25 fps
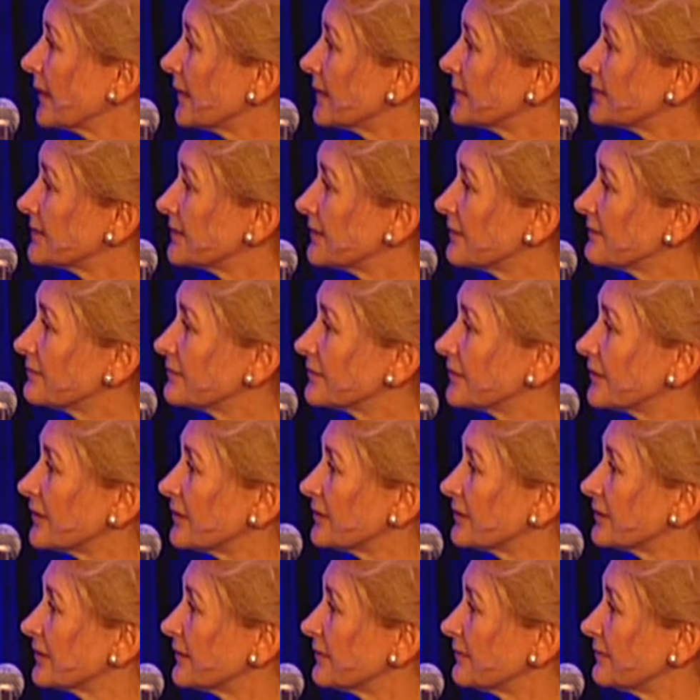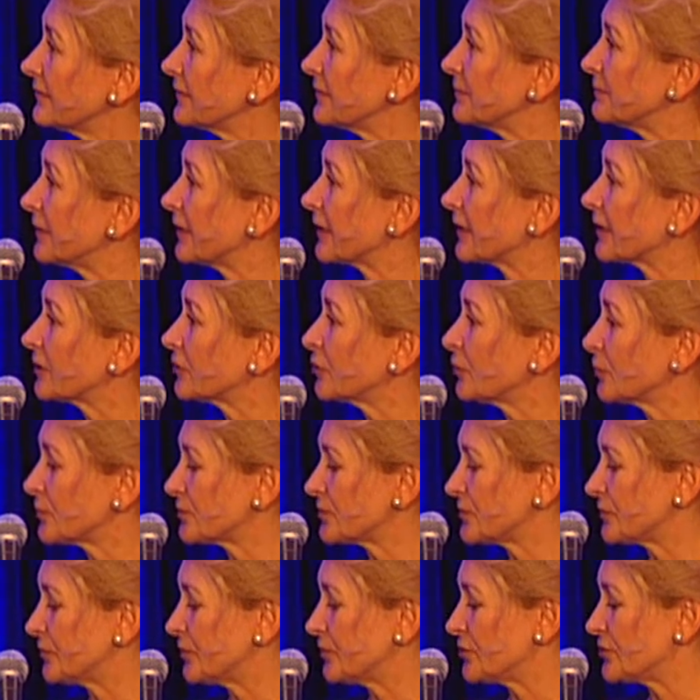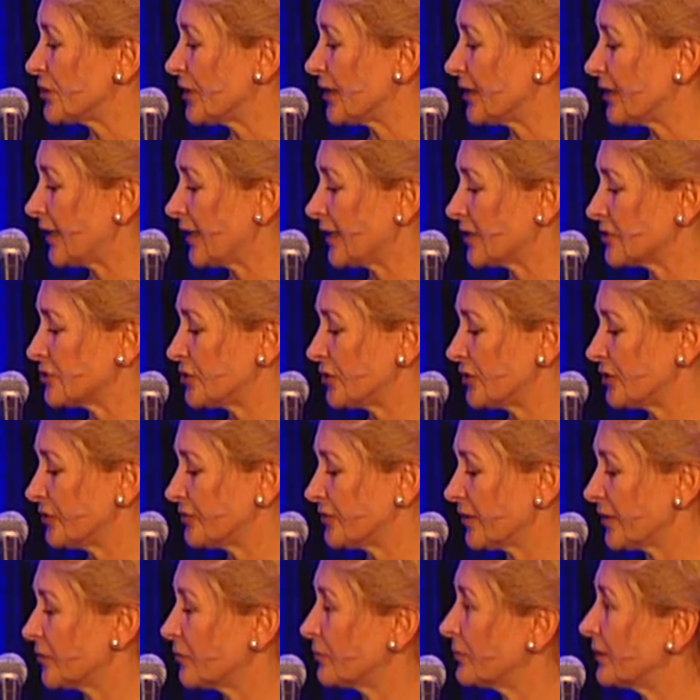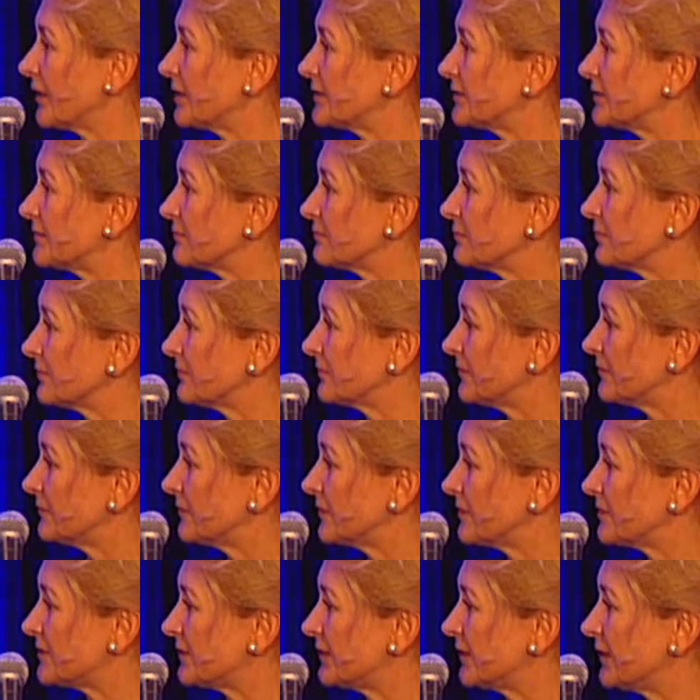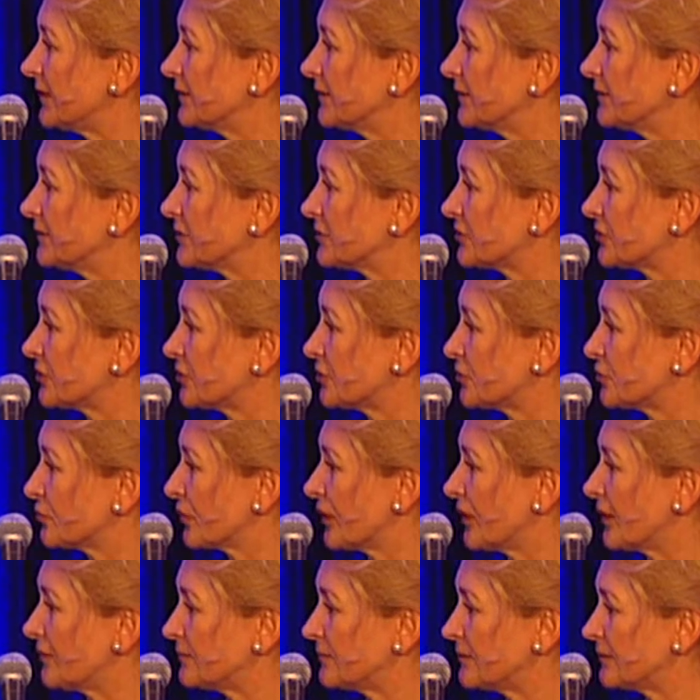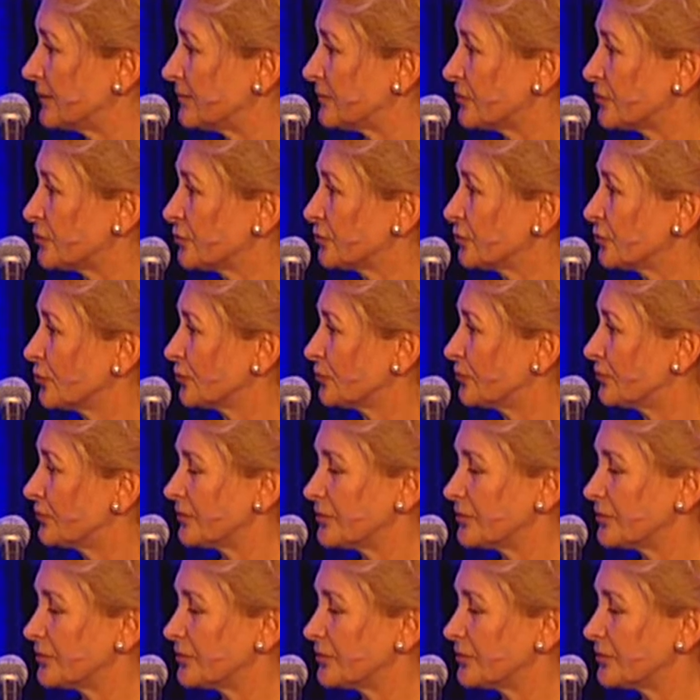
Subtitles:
several feedback loops which are actually regulating p53 in addition to MDM2 loop,